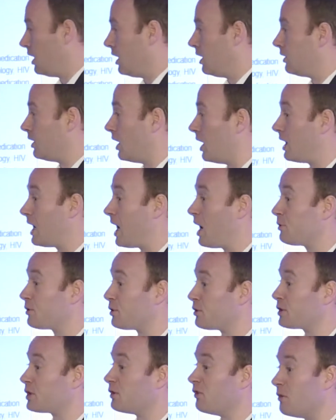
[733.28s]
that allows
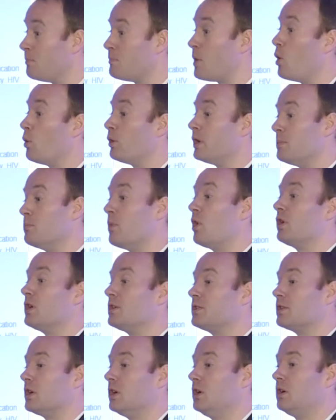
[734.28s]
us to remotely
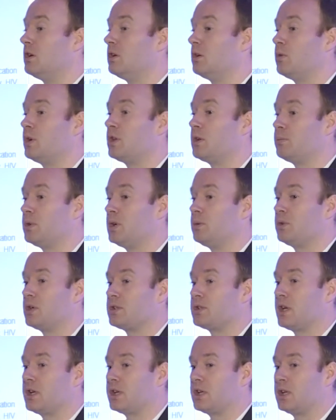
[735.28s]
monitor whether people are
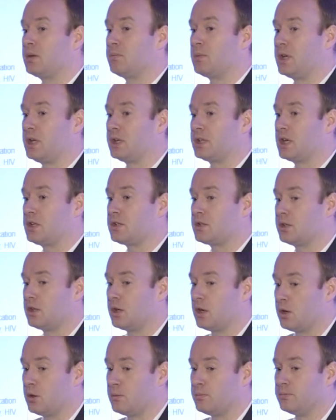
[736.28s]
taking their medication at
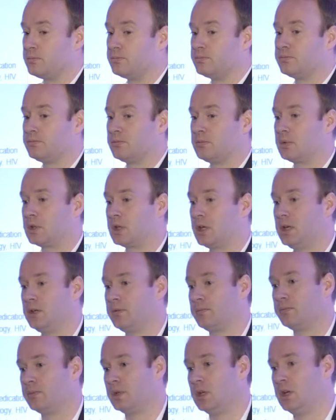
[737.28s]
home. Okay?
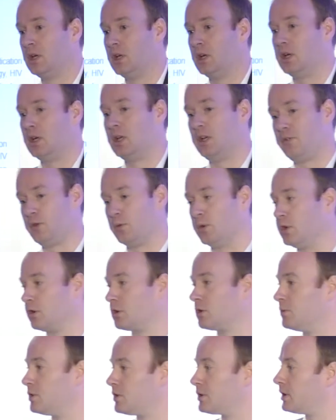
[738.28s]
If you want to
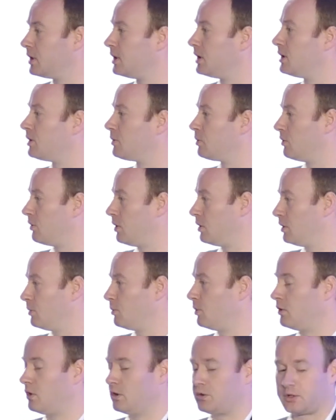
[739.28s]
come and see this, we're
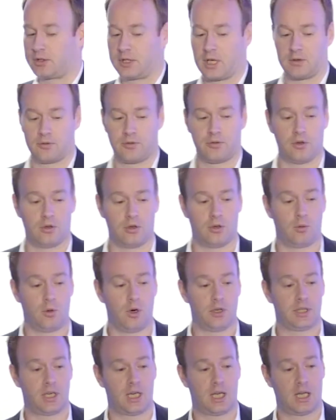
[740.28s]
on stand 4.
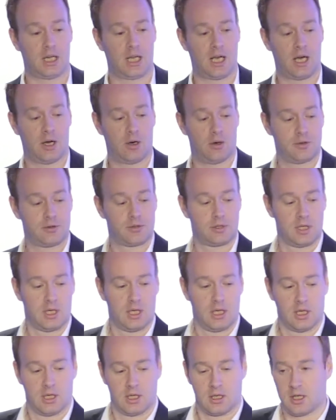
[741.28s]
What that allows
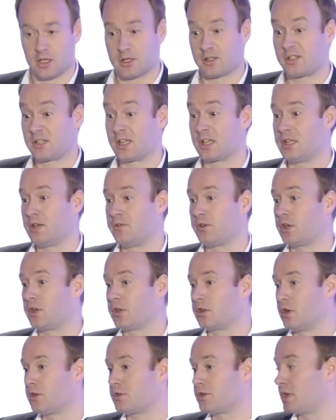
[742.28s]
is significant
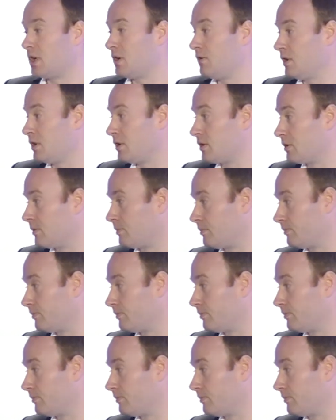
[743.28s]
cost savings,